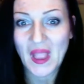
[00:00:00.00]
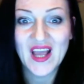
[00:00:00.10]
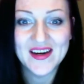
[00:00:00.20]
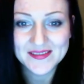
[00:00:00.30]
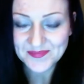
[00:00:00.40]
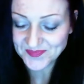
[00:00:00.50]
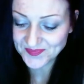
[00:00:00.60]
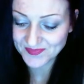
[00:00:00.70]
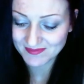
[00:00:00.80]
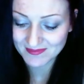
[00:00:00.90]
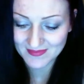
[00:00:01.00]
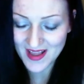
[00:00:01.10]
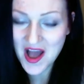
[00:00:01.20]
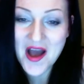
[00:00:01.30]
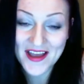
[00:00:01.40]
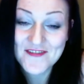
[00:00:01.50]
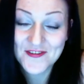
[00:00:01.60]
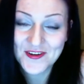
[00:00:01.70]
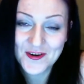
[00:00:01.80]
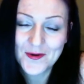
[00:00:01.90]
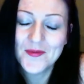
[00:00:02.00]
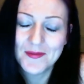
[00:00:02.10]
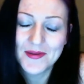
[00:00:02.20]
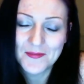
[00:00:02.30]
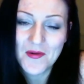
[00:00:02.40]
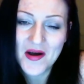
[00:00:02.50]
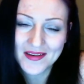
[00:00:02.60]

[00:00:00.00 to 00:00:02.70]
Alright. Now I have to go a bit more.